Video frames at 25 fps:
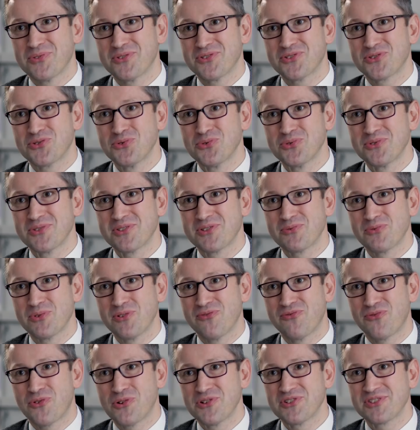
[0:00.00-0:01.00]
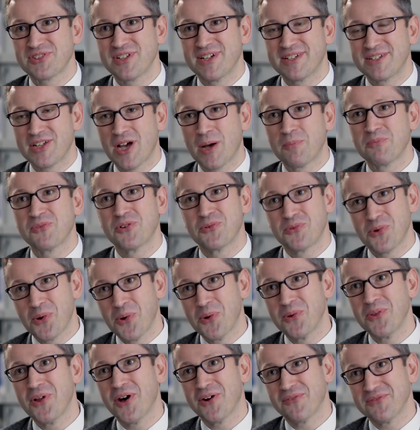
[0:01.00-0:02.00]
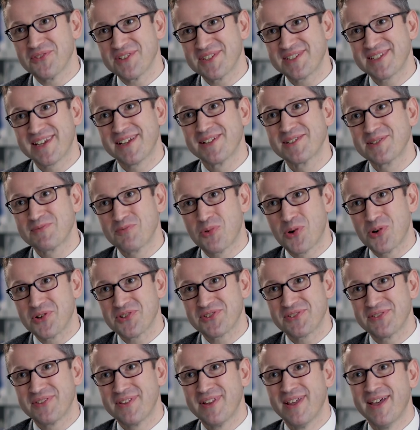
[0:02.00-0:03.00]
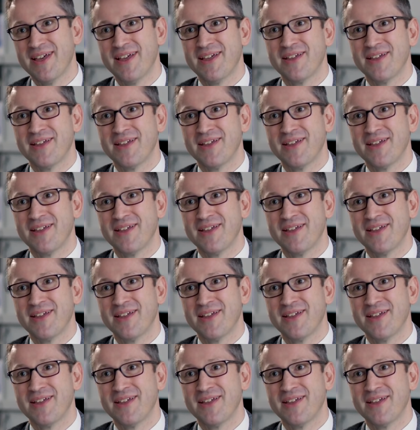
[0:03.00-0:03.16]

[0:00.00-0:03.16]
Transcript: the students will first adopt the role of the salesperson